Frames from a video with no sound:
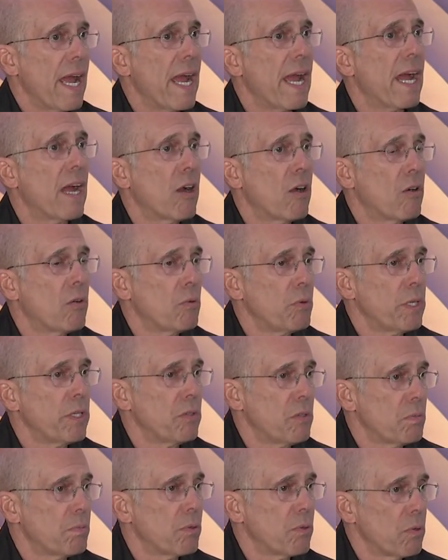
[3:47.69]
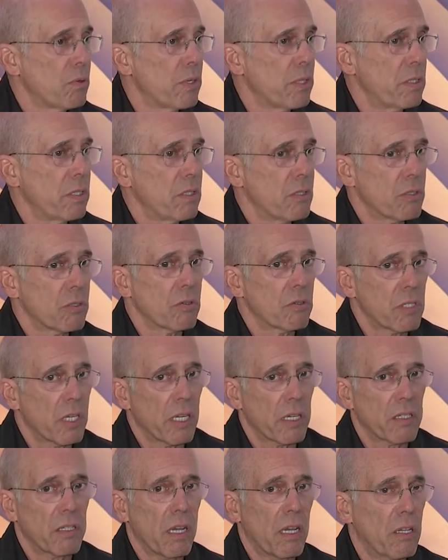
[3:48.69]
how we deploy digital
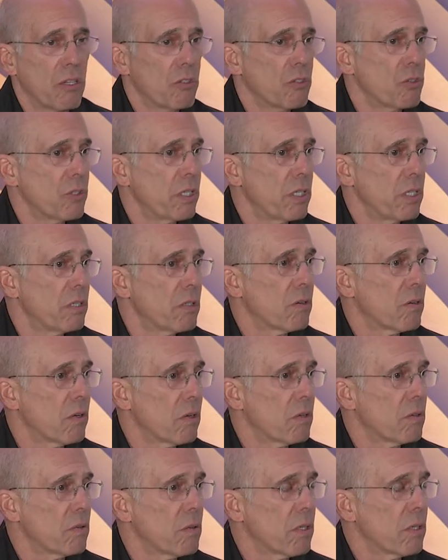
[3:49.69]
technology in our,